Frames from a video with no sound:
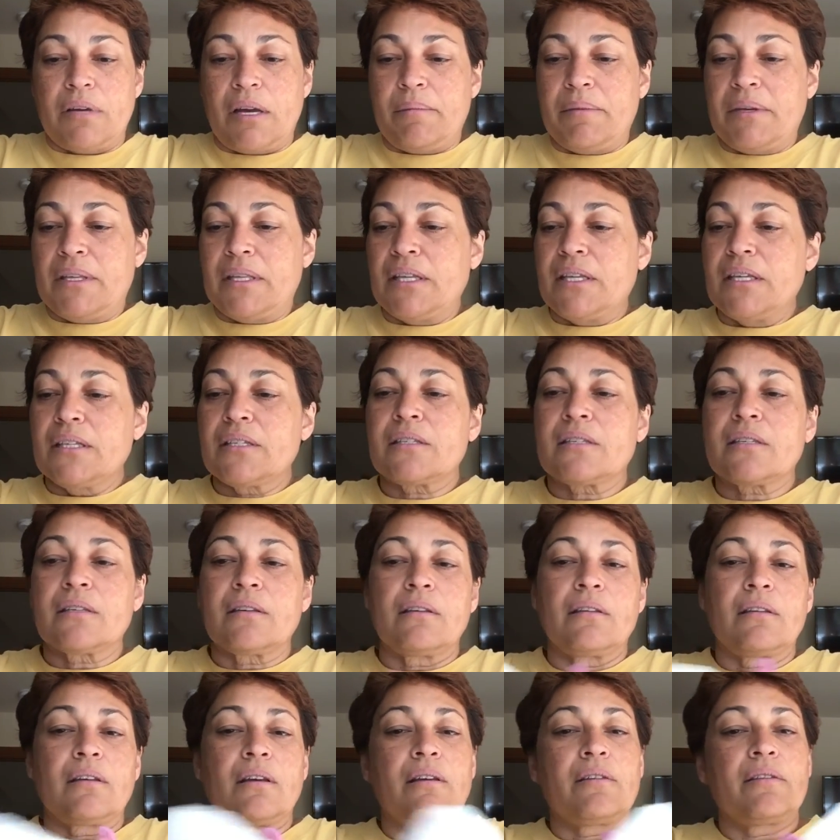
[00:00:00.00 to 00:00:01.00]
I mean,
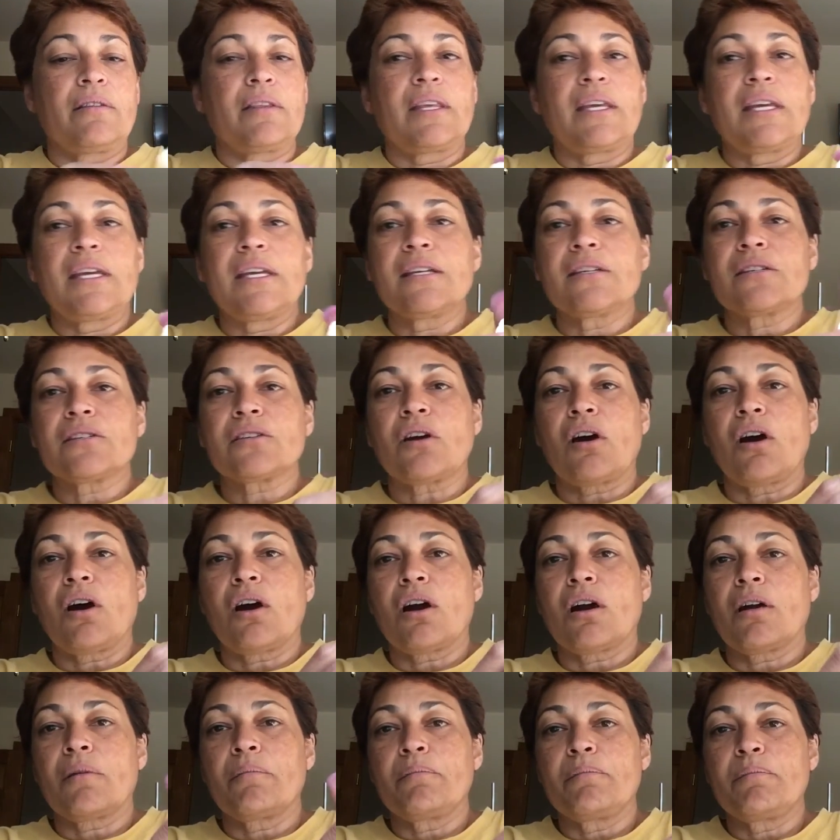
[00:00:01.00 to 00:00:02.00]
these
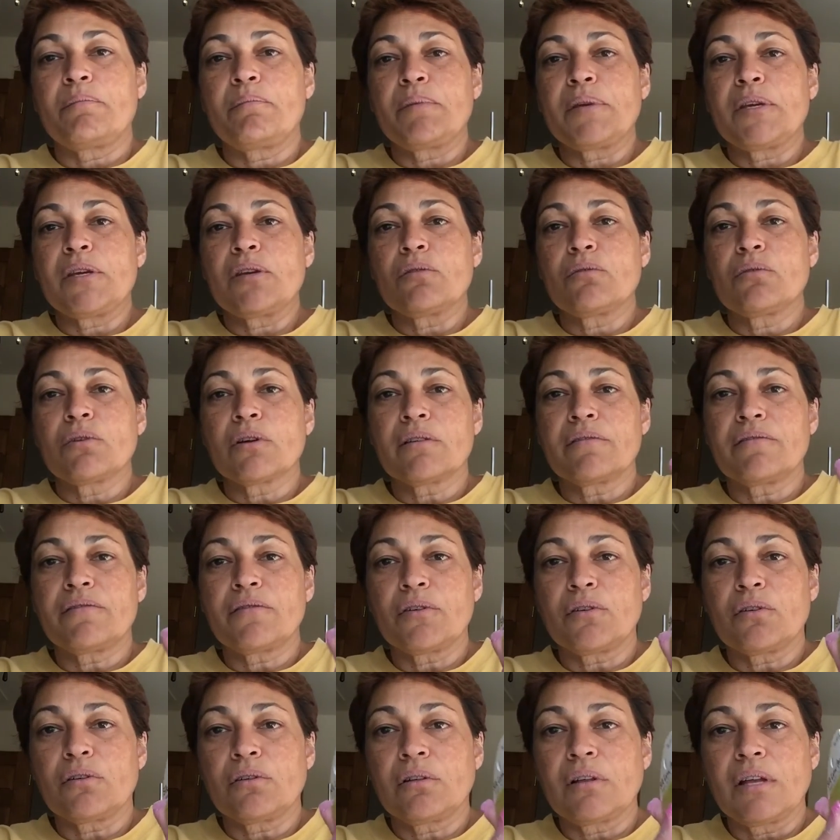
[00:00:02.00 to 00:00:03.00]
are
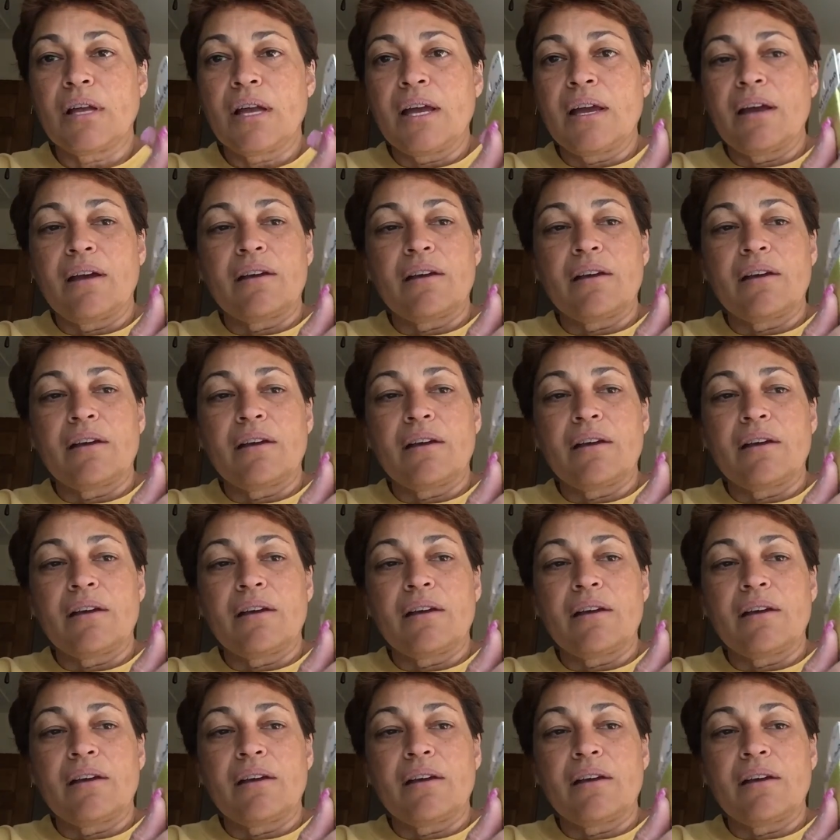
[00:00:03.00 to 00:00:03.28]
beautiful,